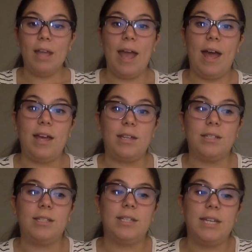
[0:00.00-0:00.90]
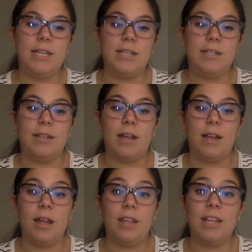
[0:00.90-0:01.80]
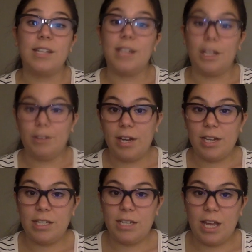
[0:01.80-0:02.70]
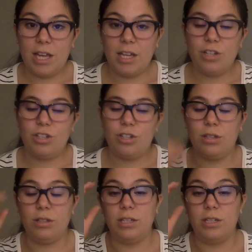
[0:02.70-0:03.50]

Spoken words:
And in the accelerated stage,